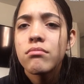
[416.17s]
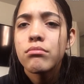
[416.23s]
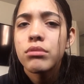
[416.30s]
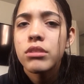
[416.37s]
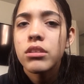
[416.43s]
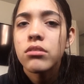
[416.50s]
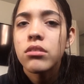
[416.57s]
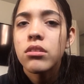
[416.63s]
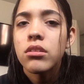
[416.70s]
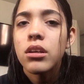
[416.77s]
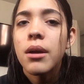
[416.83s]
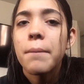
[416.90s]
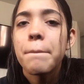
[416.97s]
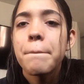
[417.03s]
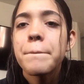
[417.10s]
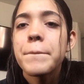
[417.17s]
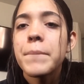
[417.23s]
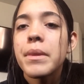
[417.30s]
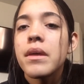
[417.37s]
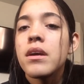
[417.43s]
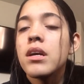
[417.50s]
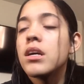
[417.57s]
Pretty sure, yeah.
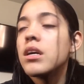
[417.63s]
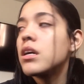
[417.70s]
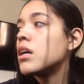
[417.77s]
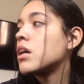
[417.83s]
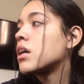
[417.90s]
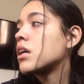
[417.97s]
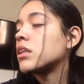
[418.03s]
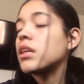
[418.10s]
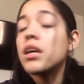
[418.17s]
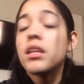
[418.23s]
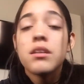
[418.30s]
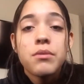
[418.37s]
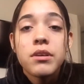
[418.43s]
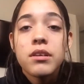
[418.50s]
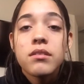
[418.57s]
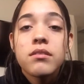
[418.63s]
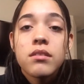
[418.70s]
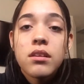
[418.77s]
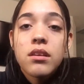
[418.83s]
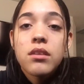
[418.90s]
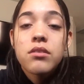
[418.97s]
And anyways,